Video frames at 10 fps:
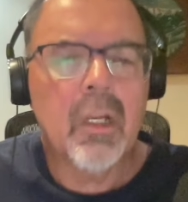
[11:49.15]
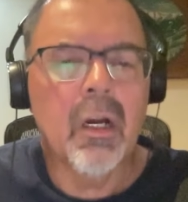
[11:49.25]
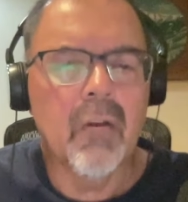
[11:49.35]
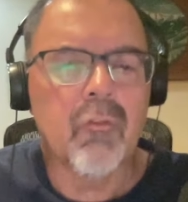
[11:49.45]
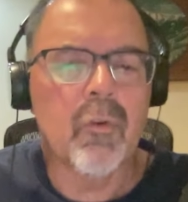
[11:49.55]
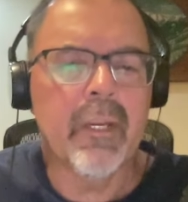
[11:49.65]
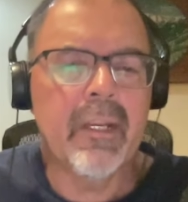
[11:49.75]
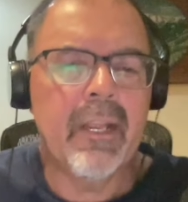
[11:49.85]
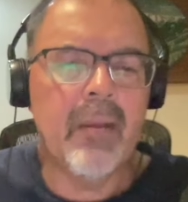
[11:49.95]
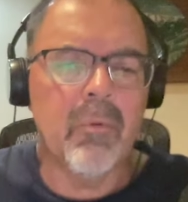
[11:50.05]

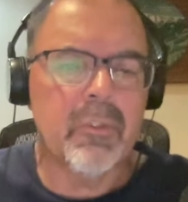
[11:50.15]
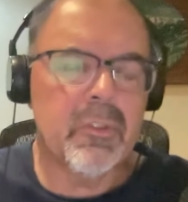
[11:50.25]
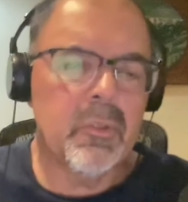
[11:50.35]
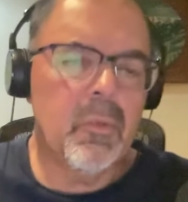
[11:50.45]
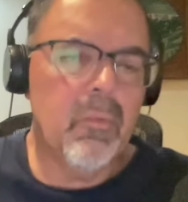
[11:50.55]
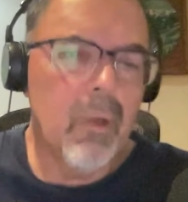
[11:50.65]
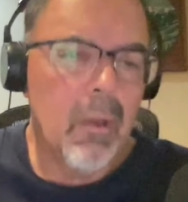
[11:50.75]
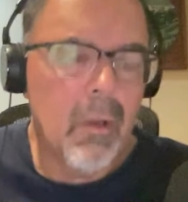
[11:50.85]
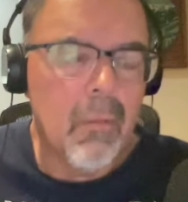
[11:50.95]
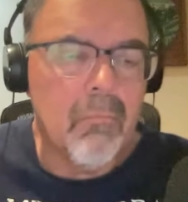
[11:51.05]
covering Nabers who
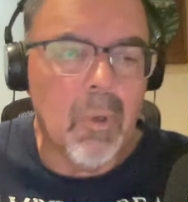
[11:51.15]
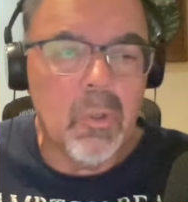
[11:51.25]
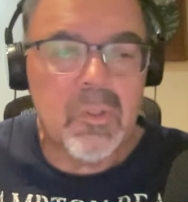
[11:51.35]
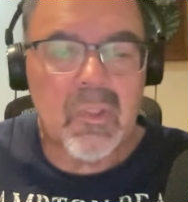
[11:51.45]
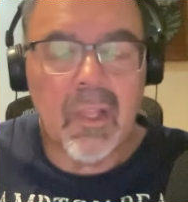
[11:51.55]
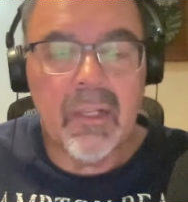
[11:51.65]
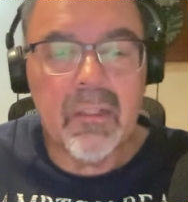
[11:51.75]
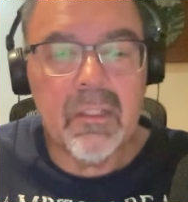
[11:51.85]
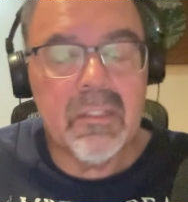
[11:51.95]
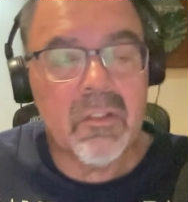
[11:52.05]
most
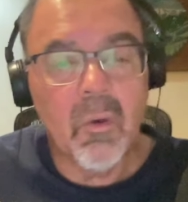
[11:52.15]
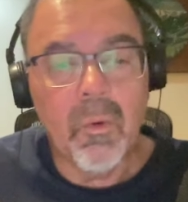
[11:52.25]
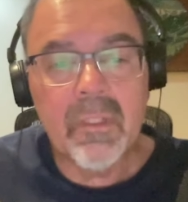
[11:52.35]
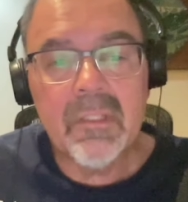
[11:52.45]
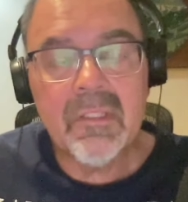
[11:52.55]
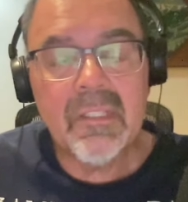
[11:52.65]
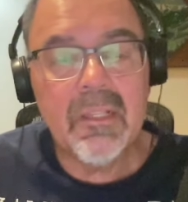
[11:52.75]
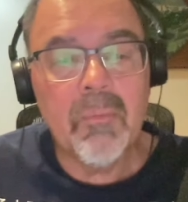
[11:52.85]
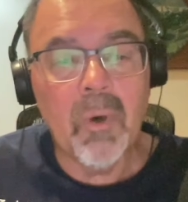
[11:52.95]
likely is going to see the